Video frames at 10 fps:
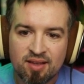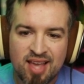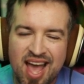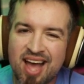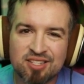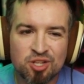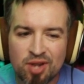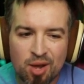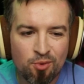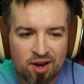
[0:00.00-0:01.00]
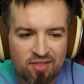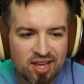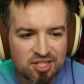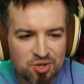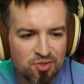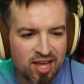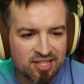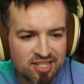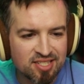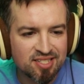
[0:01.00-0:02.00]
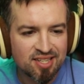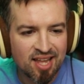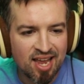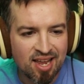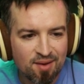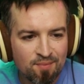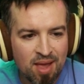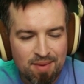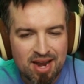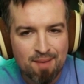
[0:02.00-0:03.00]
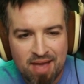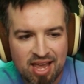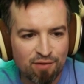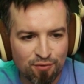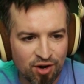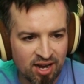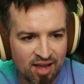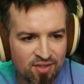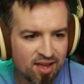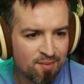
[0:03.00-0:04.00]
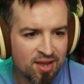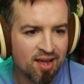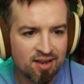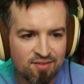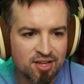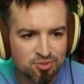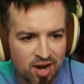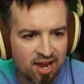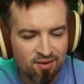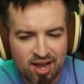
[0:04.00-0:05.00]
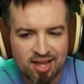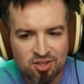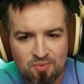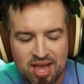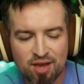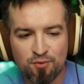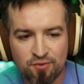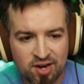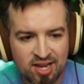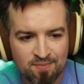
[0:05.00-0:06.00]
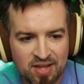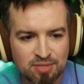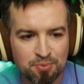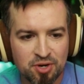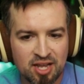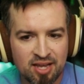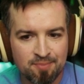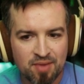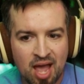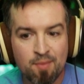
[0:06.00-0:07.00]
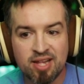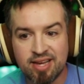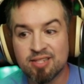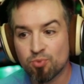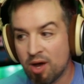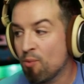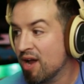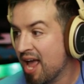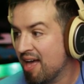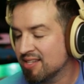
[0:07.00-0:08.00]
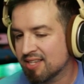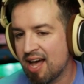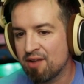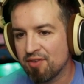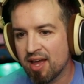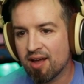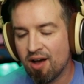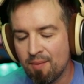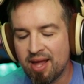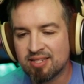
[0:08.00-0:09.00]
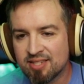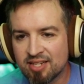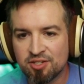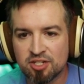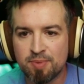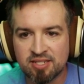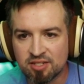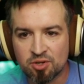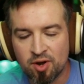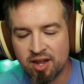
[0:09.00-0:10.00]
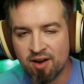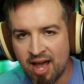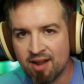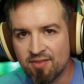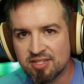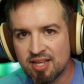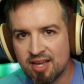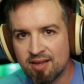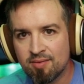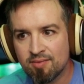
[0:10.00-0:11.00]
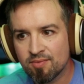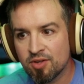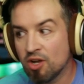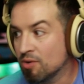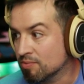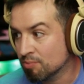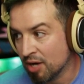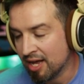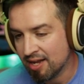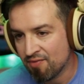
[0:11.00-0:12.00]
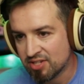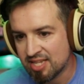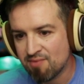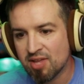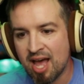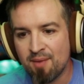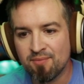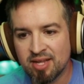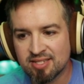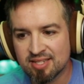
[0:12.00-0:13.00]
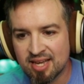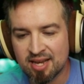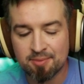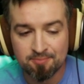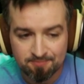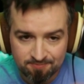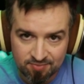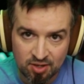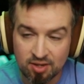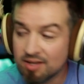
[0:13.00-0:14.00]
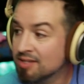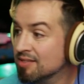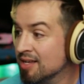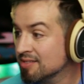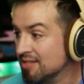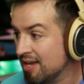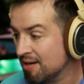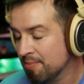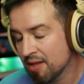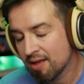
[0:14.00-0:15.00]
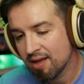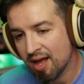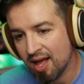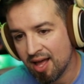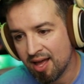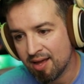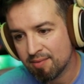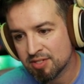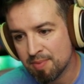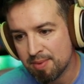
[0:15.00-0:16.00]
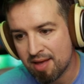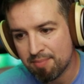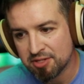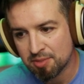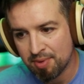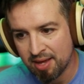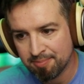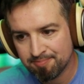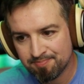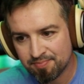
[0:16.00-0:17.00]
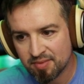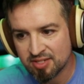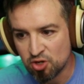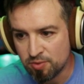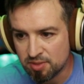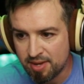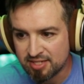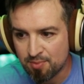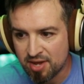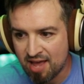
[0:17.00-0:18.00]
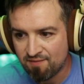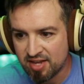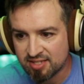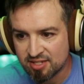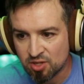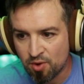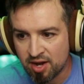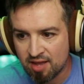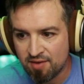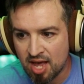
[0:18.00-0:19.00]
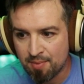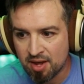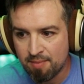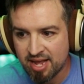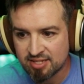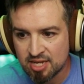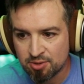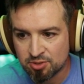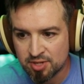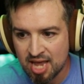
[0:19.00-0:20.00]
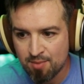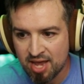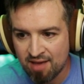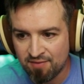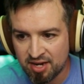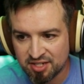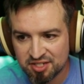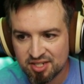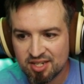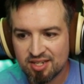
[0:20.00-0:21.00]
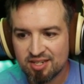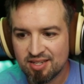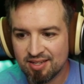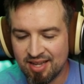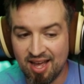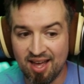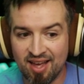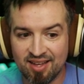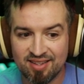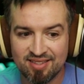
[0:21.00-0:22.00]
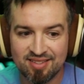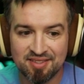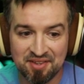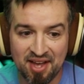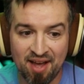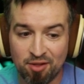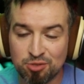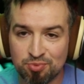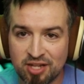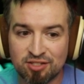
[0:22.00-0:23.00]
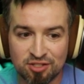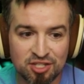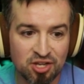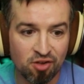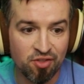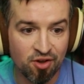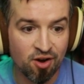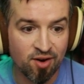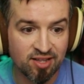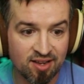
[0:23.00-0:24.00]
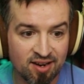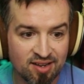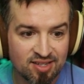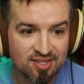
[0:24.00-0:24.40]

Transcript: Yeah. So, like, what do they do then? Just like maybe not make it free. I think. I mean, Olivia's right, right? Like, don't make it free. That's pretty. I mean, it's on one hand, it's kind of like, oh man, it sucks. You're just basically throwing in your hat on this thing, you know. But at the same time, it's like, yeah, as as stated, uh, some people have bills to pay. So, oops, we messed up. We can't fix it. So we're giving up. Going to make a sequel to a game we can't finish. Yeah, yeah. That's that's the T L D R right there.